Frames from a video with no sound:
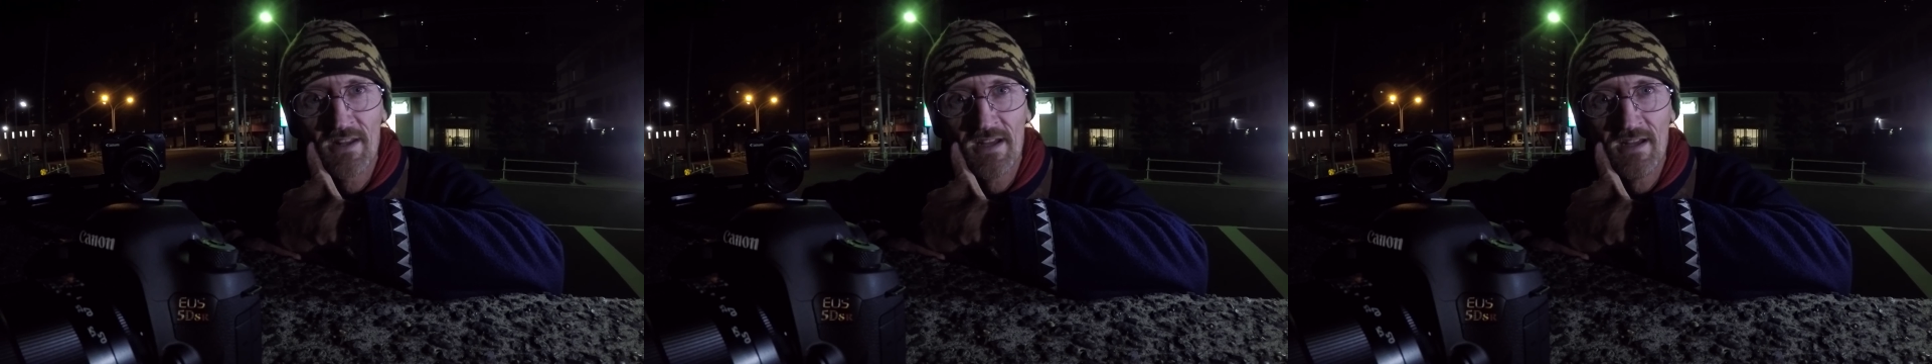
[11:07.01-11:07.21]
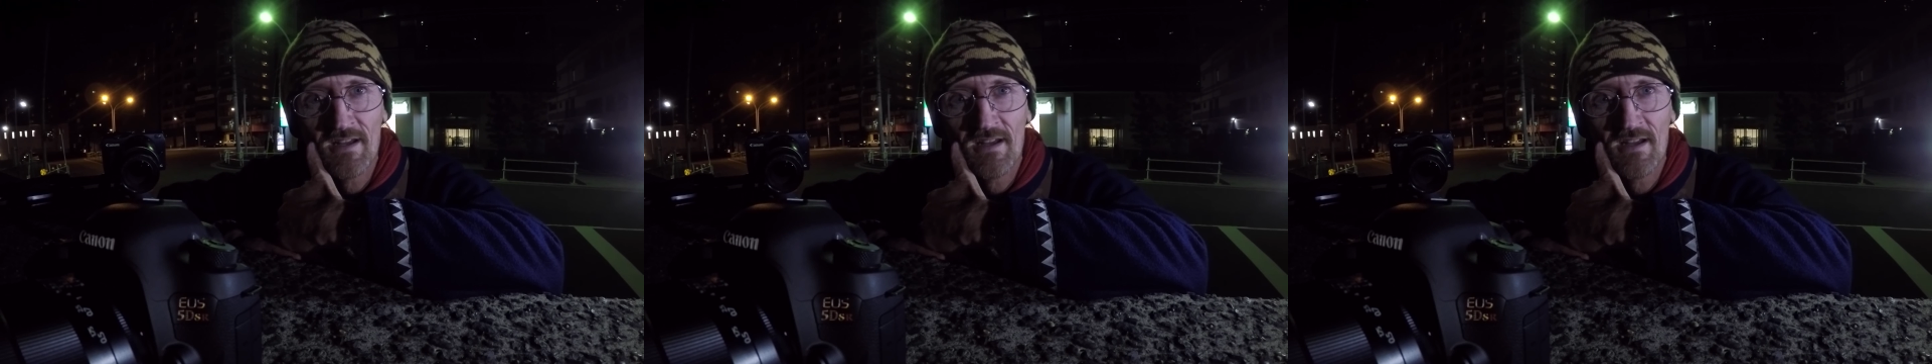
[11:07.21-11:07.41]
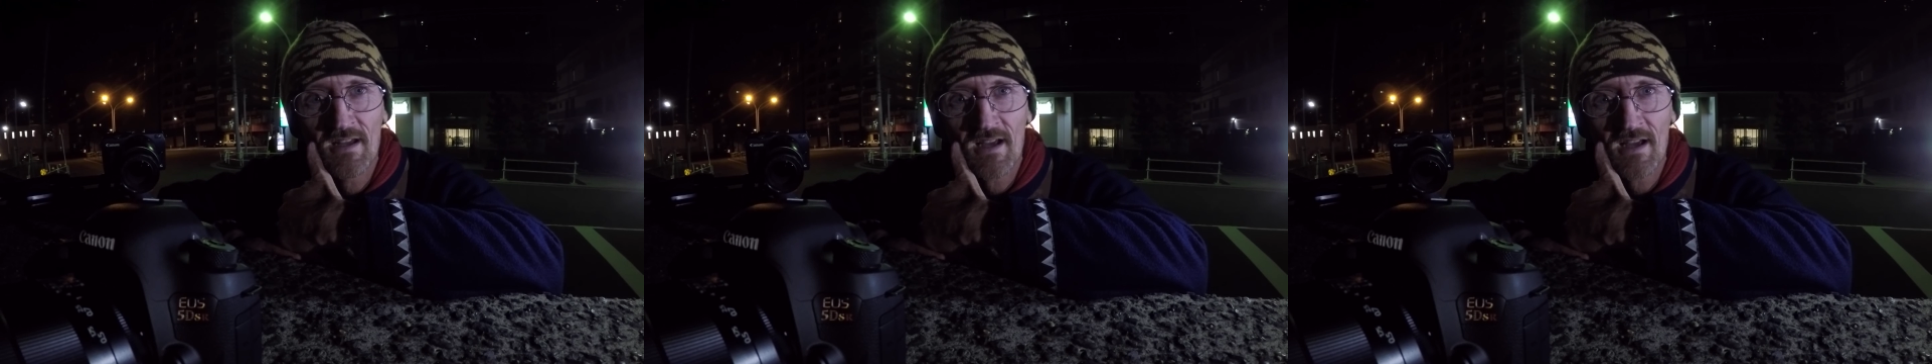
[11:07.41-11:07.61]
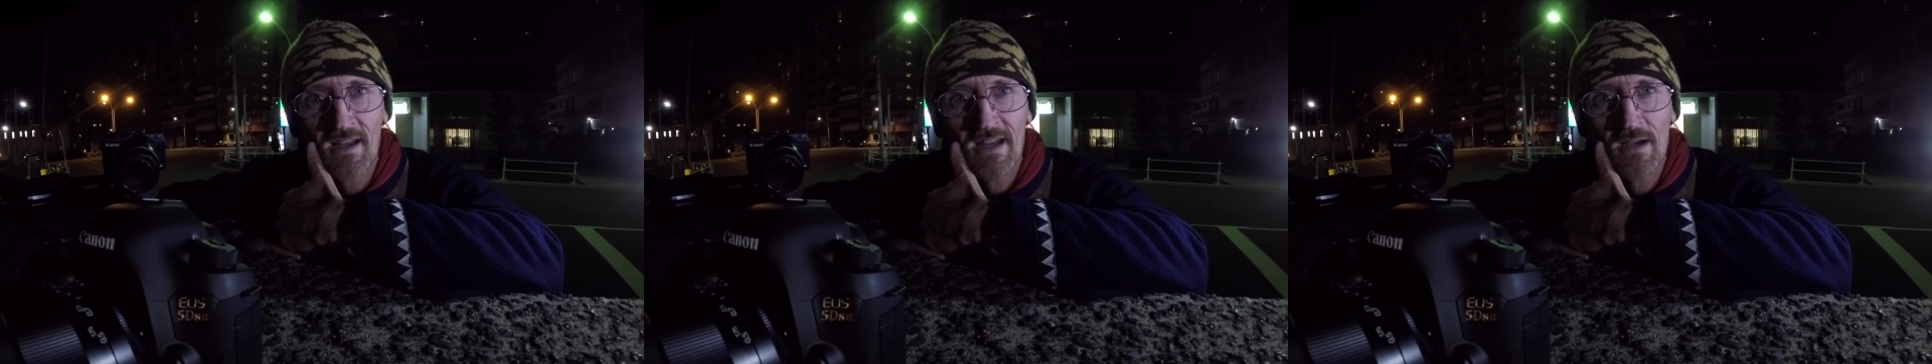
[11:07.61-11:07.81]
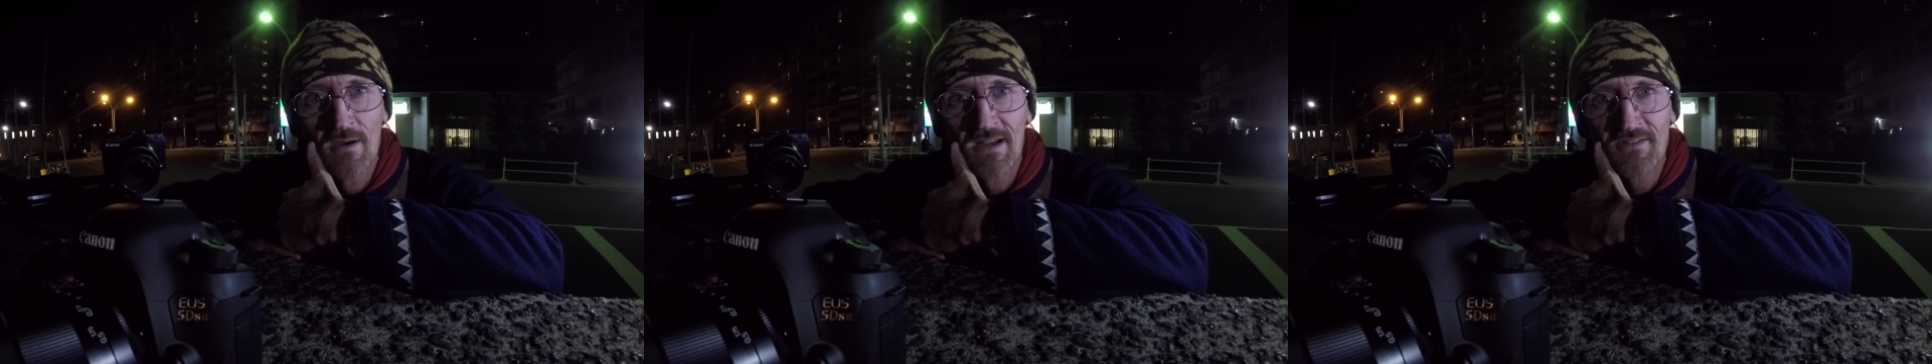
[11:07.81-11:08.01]
the
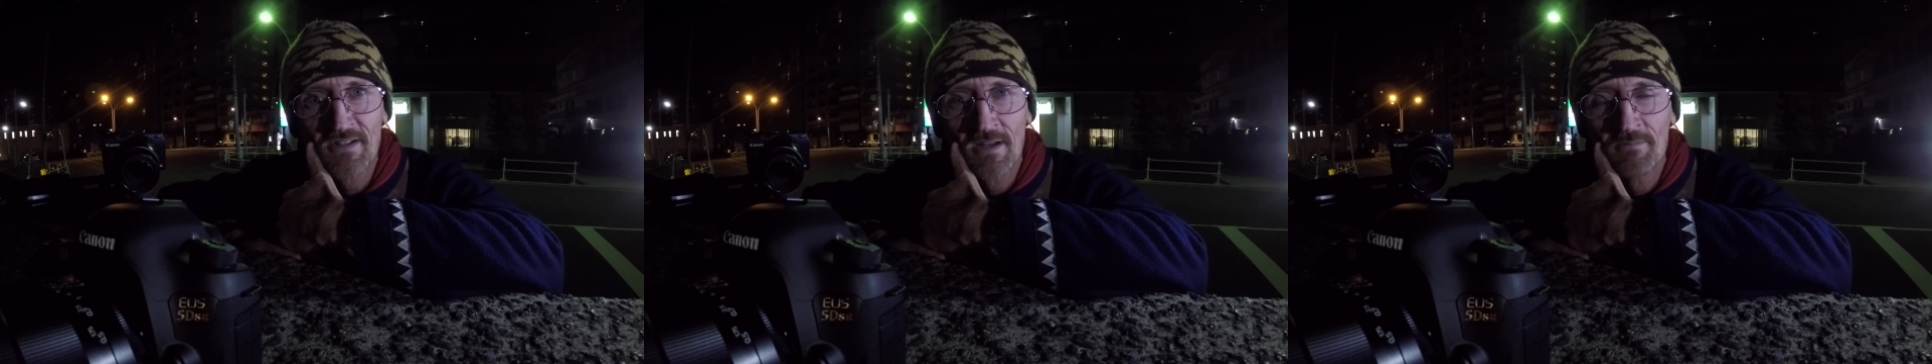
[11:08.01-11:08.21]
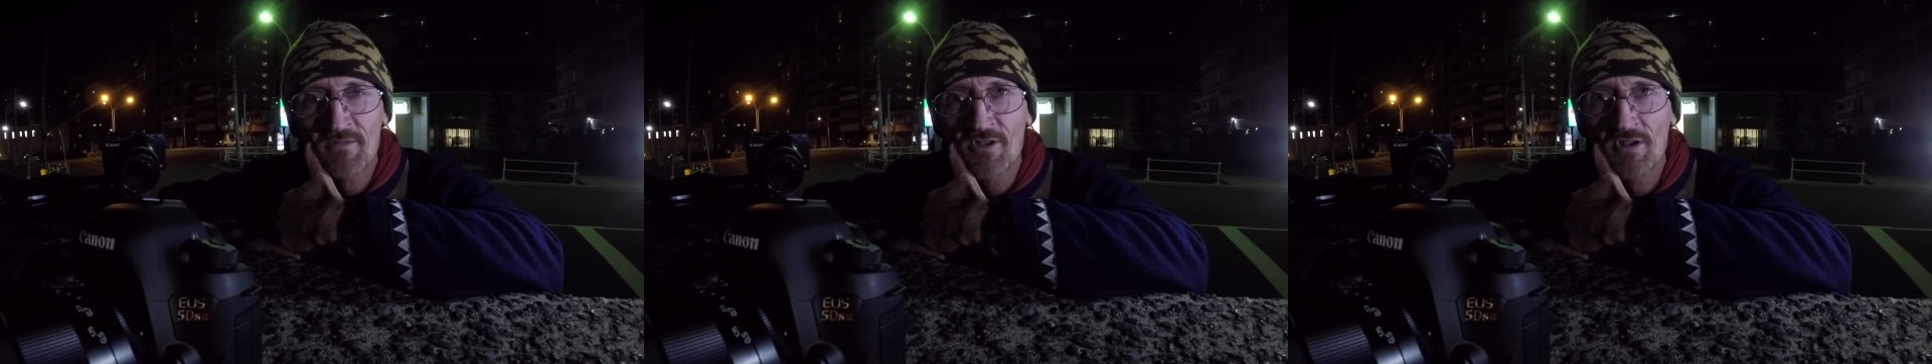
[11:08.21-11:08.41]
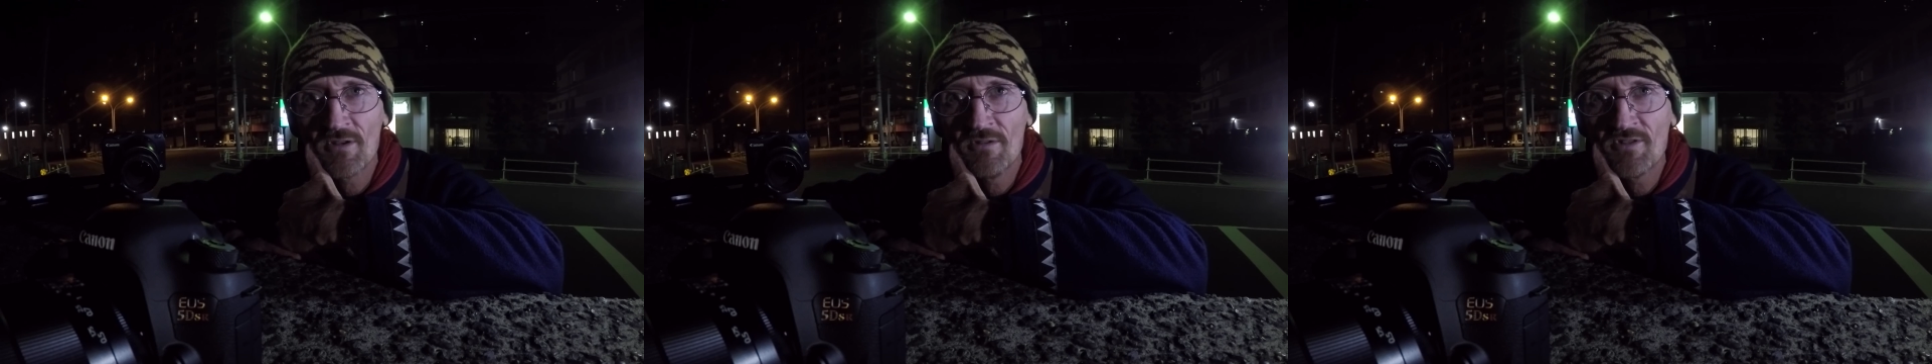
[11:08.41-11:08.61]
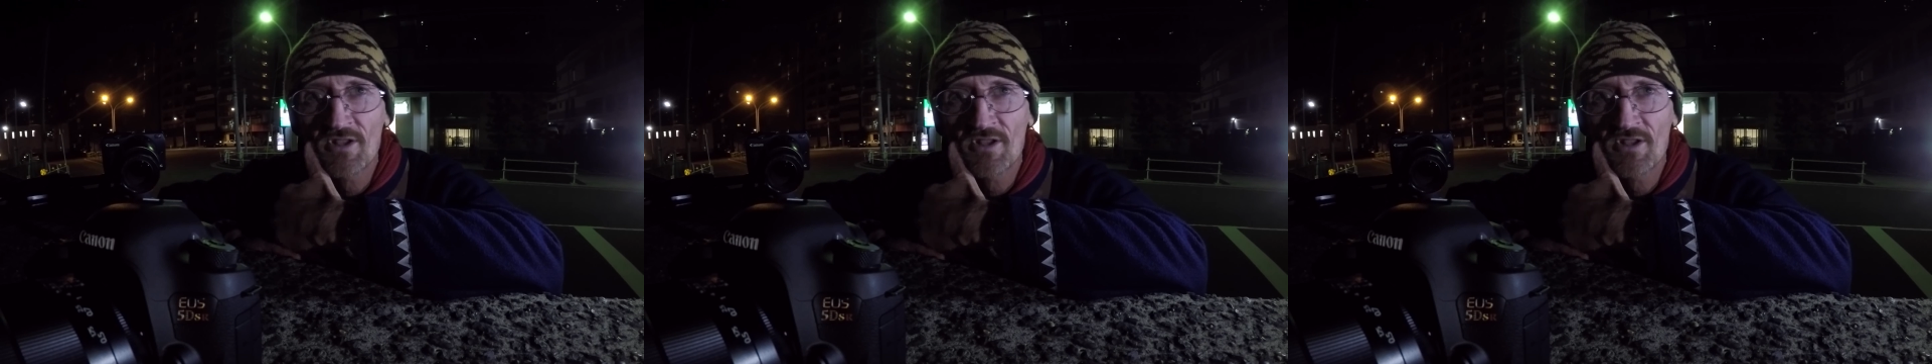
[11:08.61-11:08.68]
EOS M2,